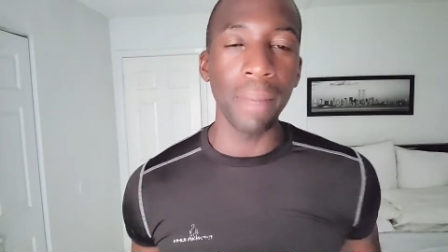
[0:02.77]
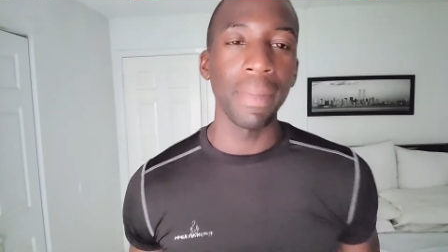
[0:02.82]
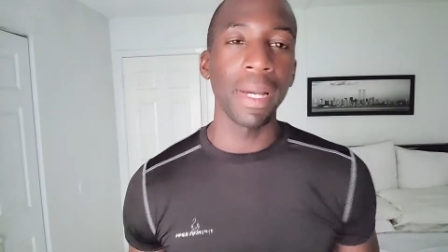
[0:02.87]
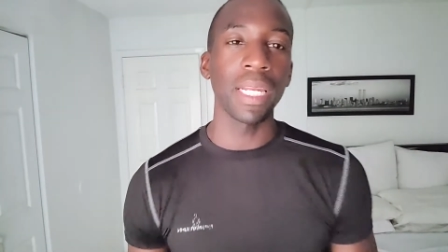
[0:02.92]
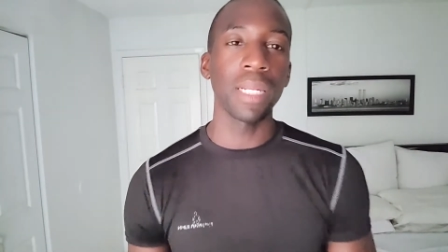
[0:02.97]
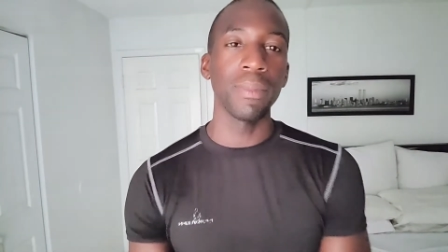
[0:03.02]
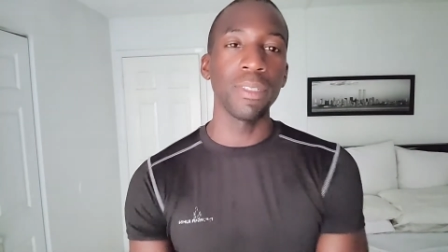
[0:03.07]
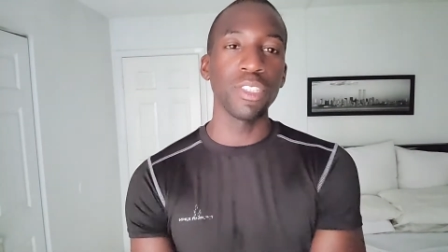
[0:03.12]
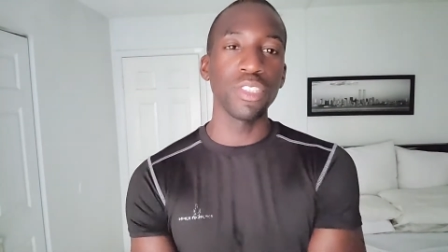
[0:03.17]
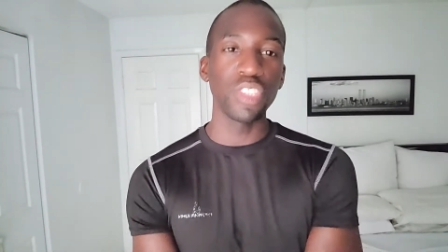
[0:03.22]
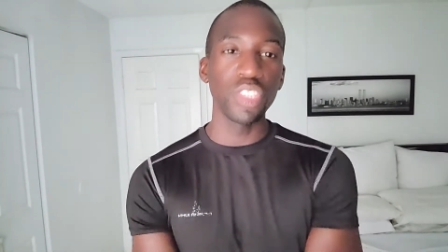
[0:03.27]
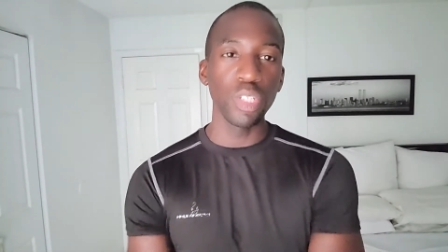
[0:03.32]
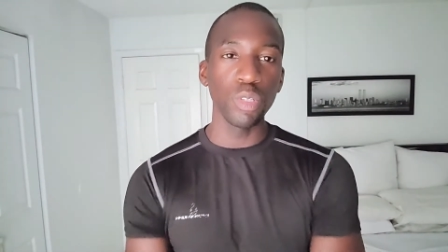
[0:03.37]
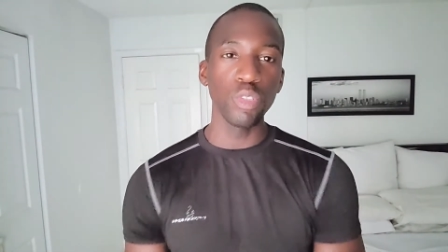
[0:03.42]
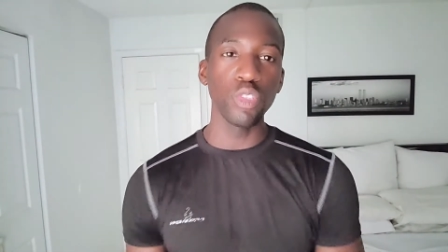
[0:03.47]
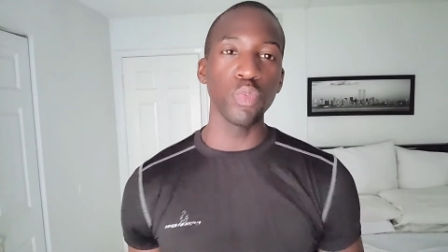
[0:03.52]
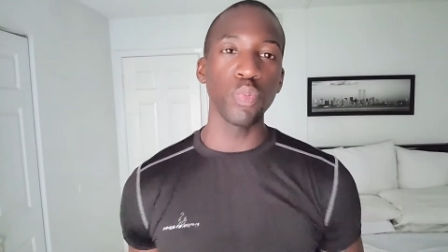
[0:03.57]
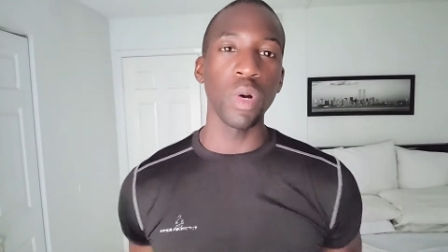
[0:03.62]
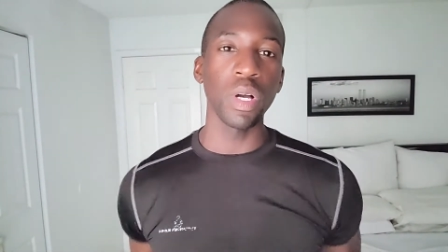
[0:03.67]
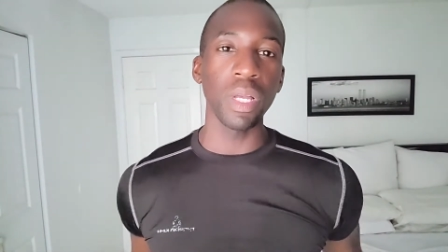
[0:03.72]
My name is
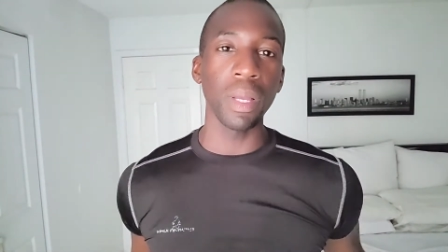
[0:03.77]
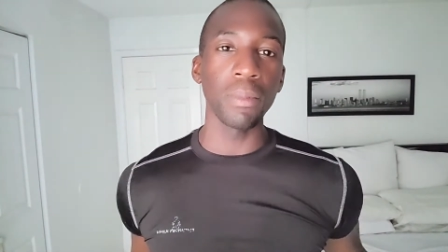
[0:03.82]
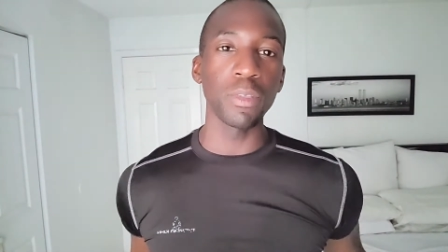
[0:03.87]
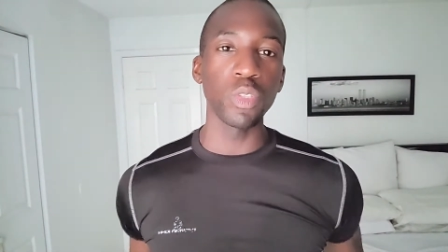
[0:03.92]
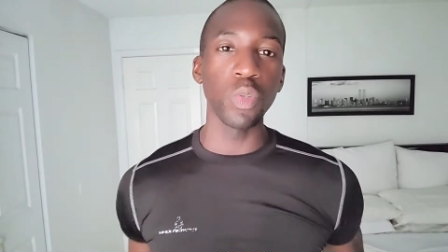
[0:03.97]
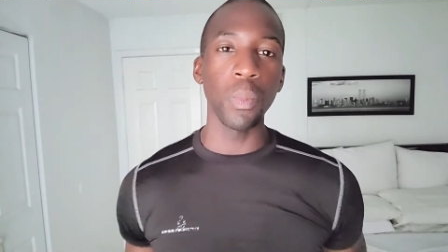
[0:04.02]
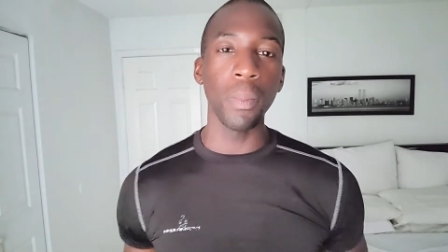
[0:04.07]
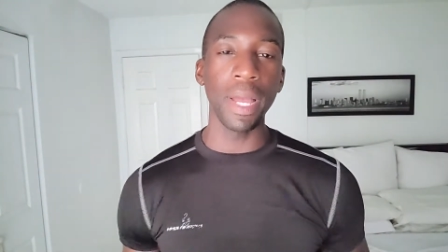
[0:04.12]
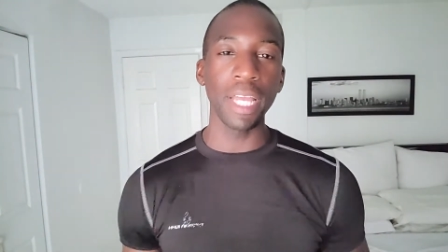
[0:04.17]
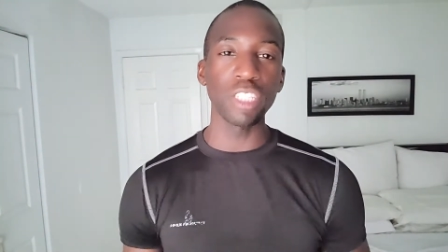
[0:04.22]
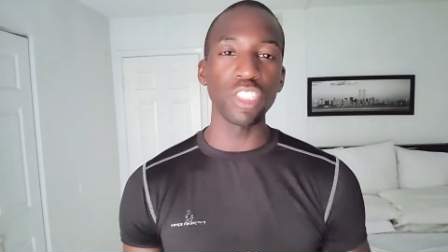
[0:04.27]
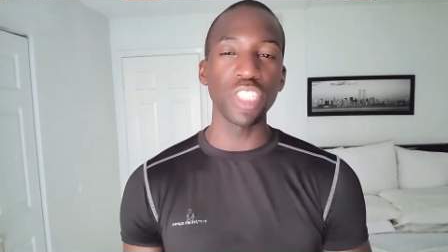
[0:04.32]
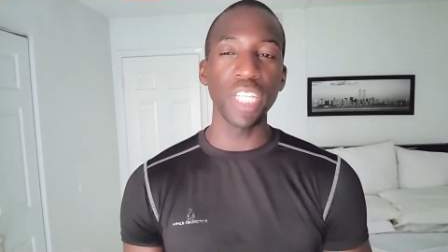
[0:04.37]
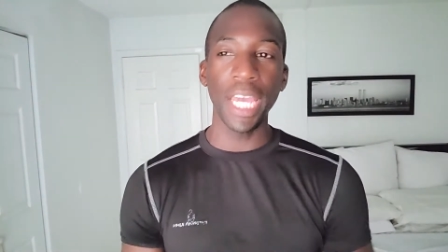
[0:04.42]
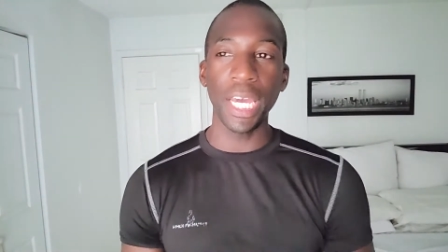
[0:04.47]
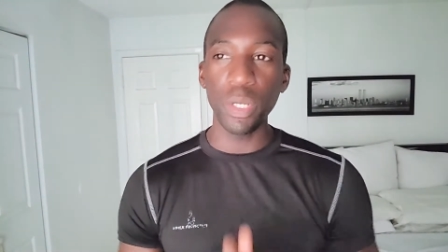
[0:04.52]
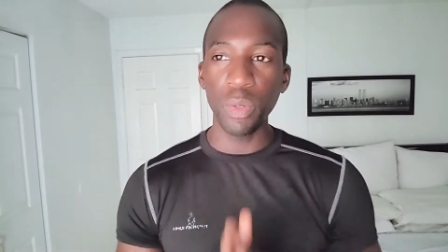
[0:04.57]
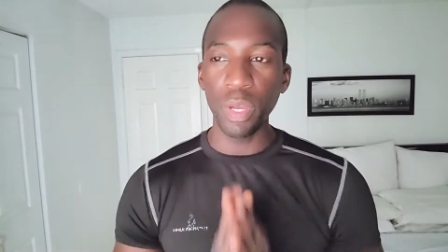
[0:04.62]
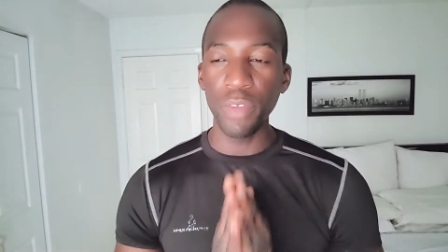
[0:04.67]
Juice. Welcome to my channel.